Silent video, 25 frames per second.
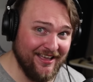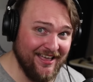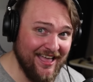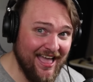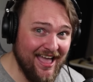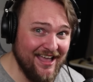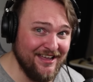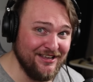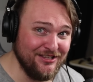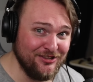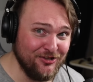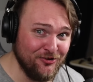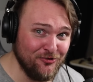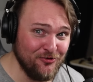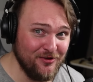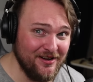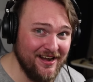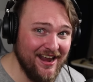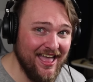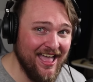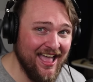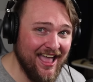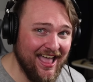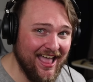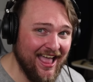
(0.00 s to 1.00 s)
How you doing?
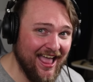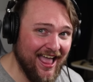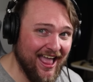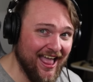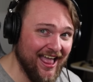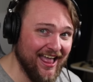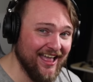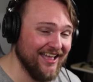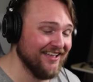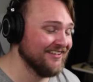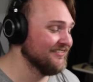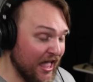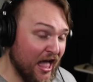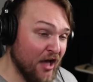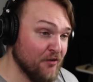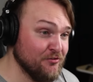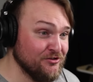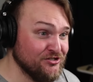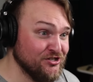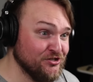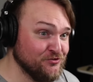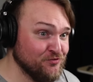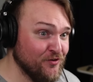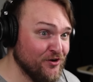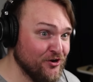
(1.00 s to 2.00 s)
I
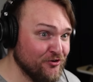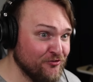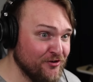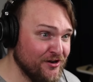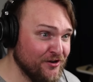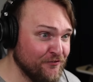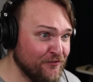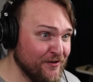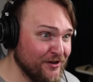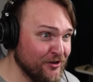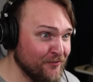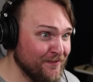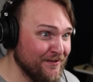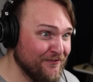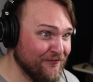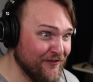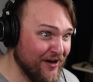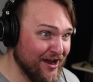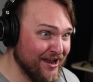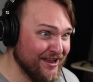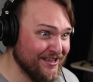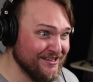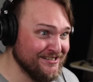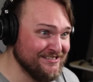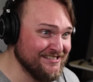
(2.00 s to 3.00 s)
was just wondering if we could be
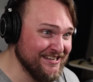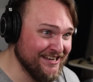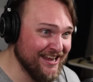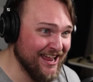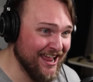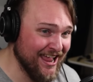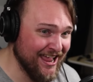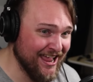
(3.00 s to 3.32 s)
friends.